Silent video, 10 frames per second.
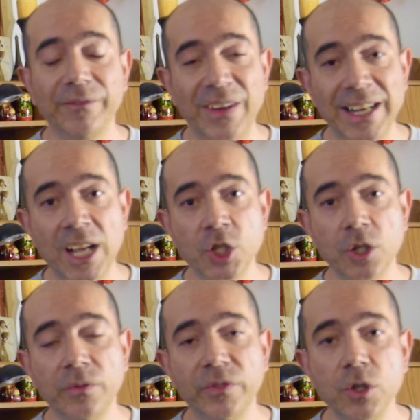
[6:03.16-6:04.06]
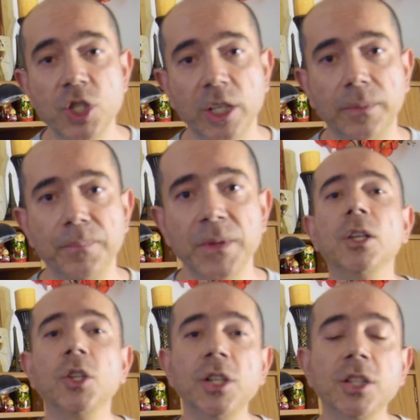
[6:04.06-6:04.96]
financial future.
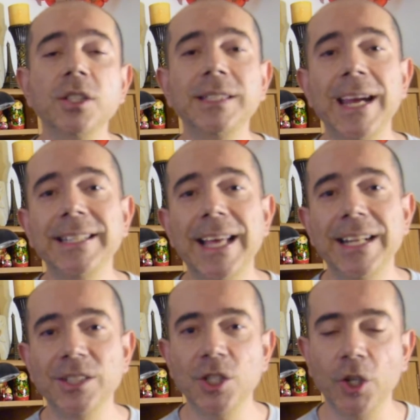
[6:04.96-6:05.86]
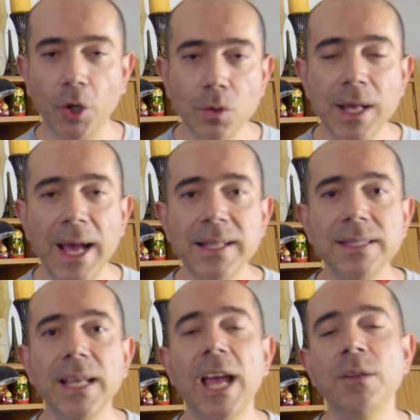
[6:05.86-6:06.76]
You need to take that into your own
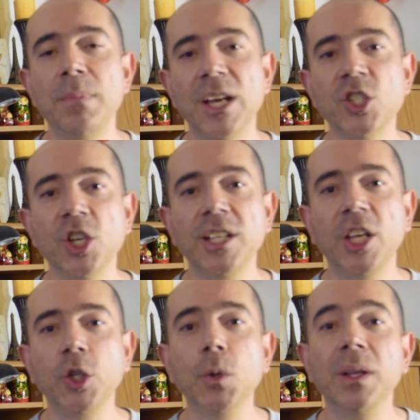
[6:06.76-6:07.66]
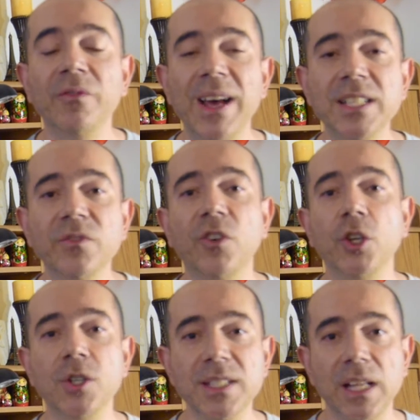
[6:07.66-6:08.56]
hands and make sure that you invest for
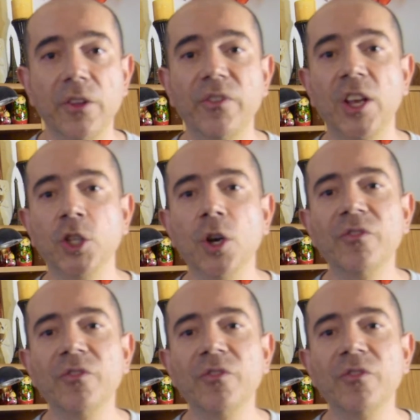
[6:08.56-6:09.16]
yourself and your